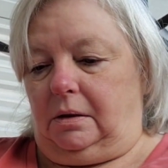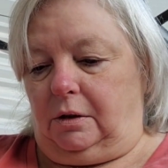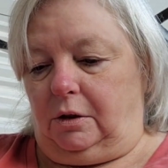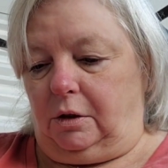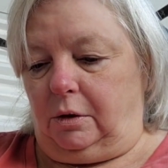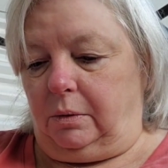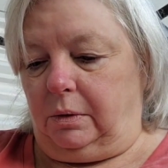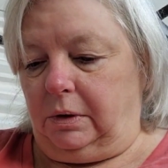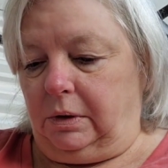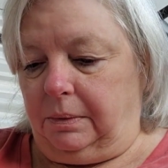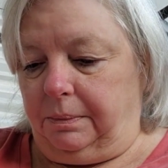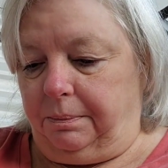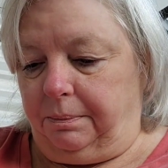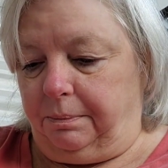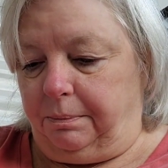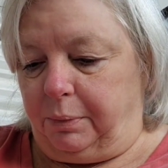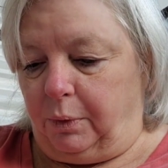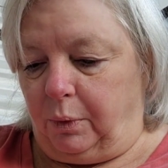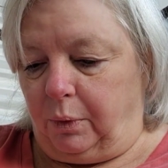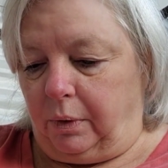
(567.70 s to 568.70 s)
and do a
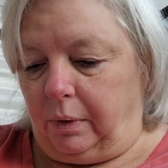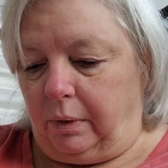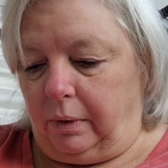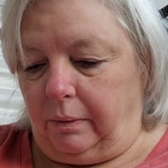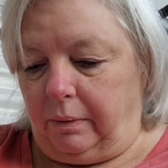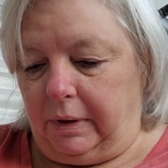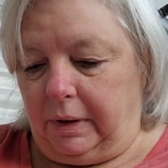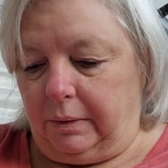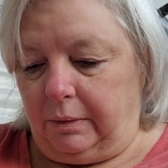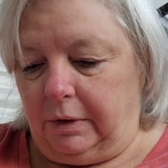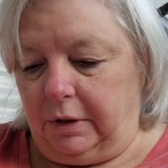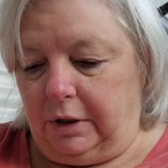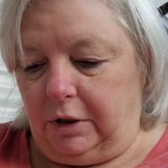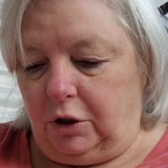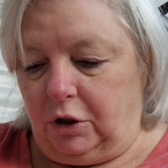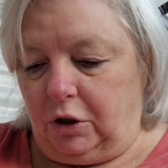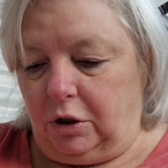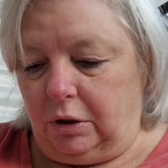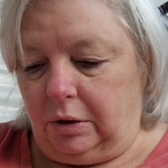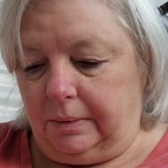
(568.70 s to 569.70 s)
border around
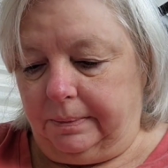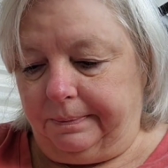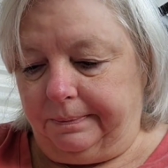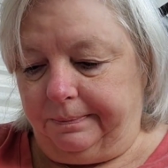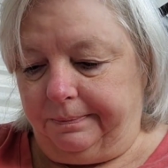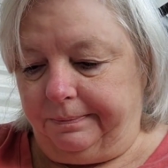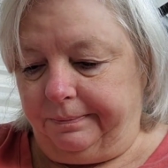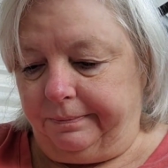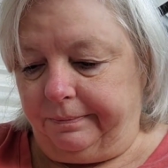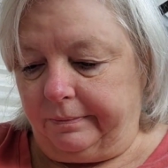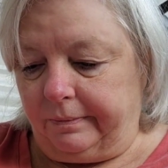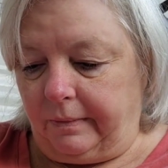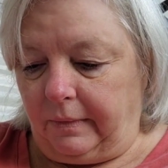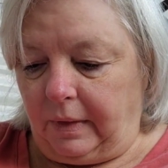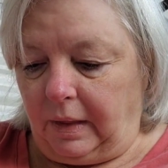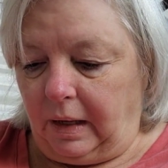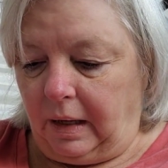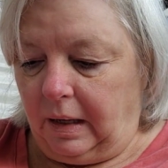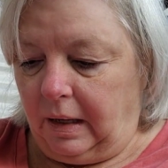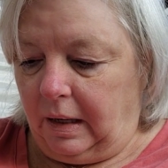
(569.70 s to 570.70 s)
each
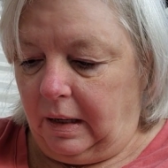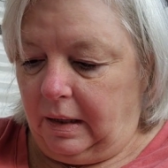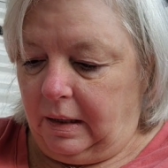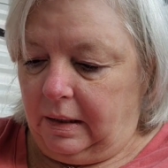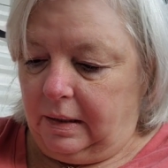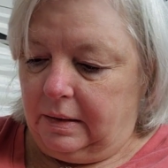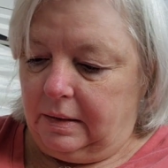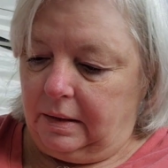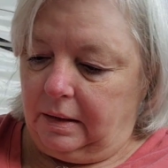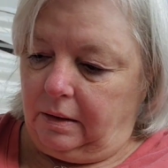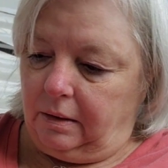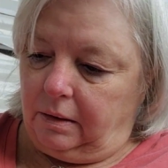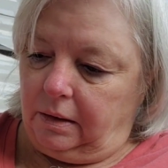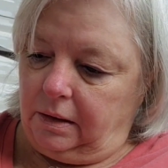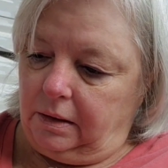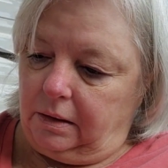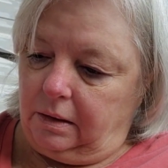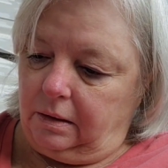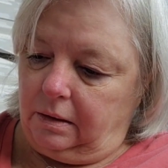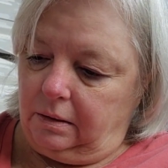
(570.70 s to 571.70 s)
dig on
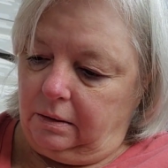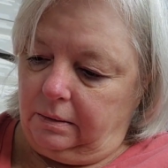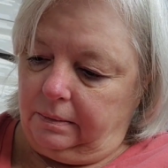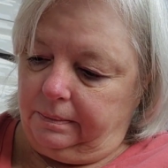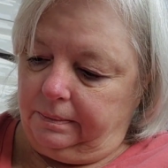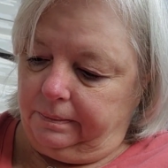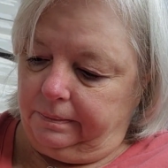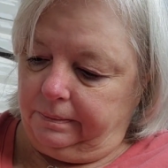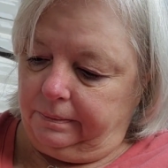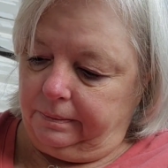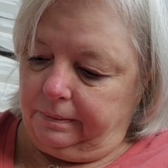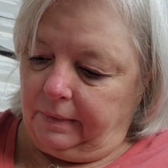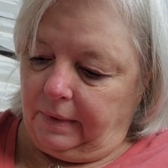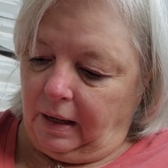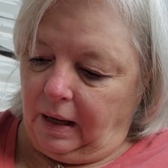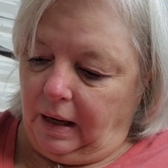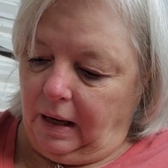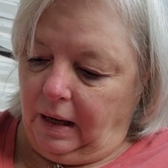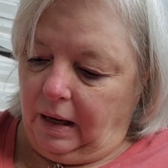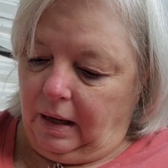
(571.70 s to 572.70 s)
it.
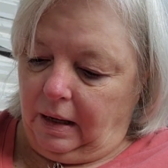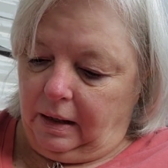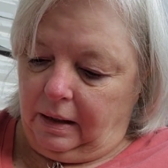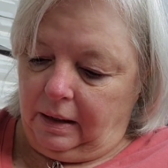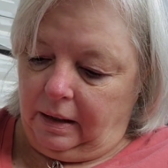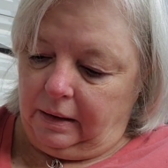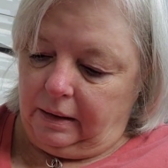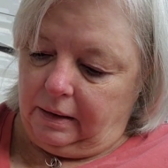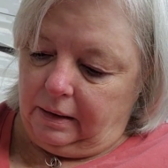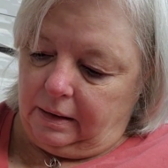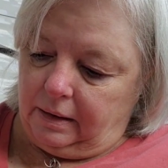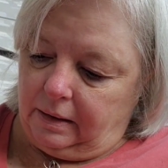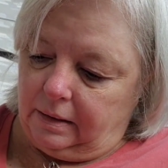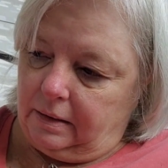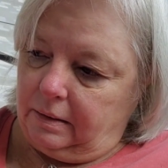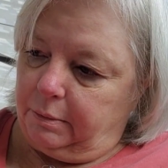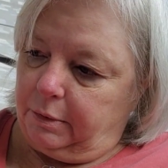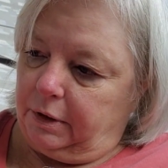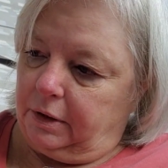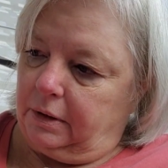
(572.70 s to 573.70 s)
Not that
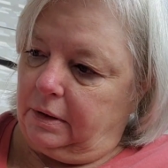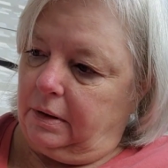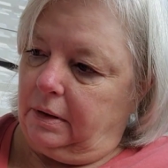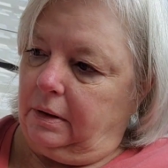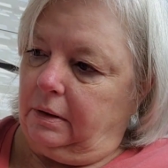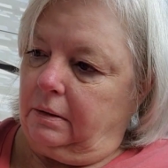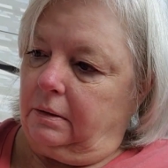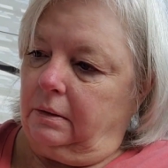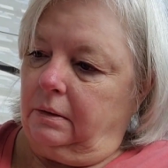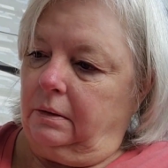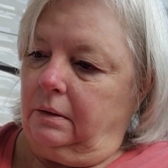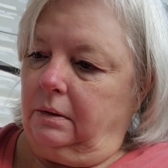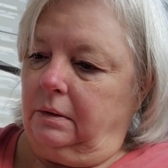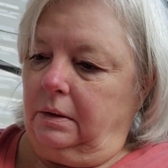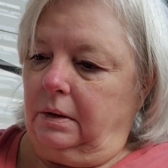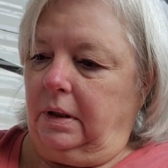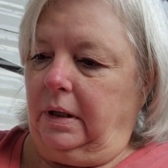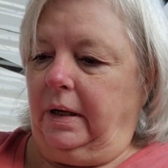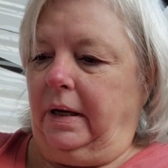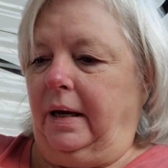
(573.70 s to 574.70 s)
that's a big deal.
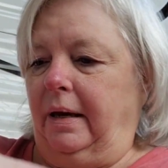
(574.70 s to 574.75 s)
I